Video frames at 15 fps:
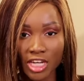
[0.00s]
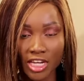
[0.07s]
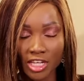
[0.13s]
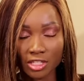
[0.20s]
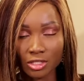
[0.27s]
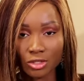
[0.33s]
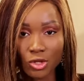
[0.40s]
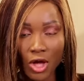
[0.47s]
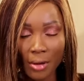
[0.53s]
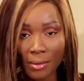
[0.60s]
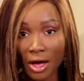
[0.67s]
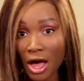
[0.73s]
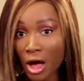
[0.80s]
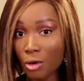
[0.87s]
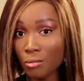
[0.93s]
check it, it's not
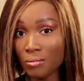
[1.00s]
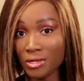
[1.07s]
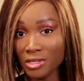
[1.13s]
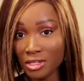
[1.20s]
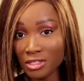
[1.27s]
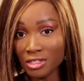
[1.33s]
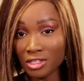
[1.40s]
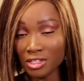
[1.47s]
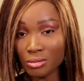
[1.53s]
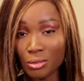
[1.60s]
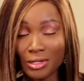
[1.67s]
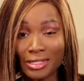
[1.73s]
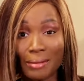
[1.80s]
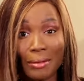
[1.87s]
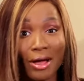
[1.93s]
about how big it is,
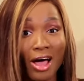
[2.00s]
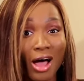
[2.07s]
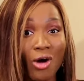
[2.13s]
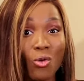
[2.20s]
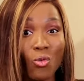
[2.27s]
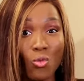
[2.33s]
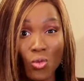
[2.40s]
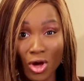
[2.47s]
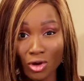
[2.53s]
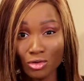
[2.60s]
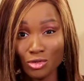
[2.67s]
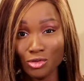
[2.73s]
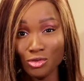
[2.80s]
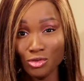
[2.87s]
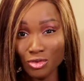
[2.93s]
but it's about how well
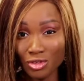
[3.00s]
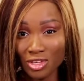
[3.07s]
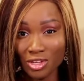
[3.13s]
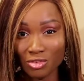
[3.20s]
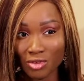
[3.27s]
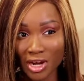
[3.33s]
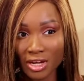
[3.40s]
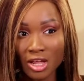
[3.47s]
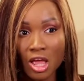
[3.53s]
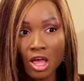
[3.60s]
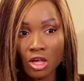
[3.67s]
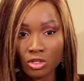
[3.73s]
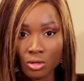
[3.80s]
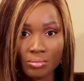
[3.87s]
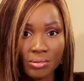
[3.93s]
you use it, right?
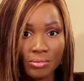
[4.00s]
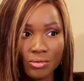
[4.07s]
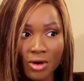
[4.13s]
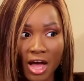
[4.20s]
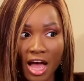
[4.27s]
Some people